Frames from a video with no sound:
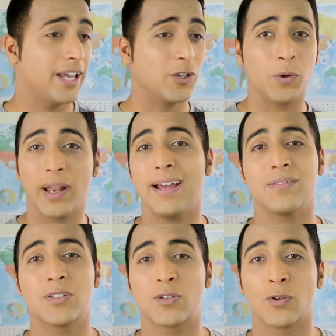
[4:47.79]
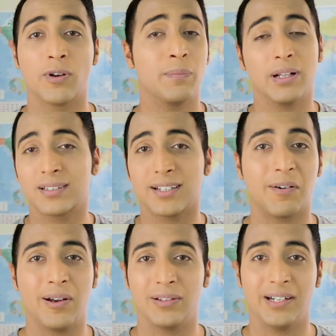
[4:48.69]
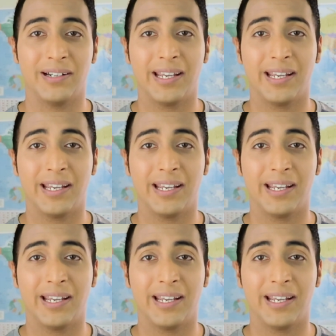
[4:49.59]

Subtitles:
you'll have a story built around their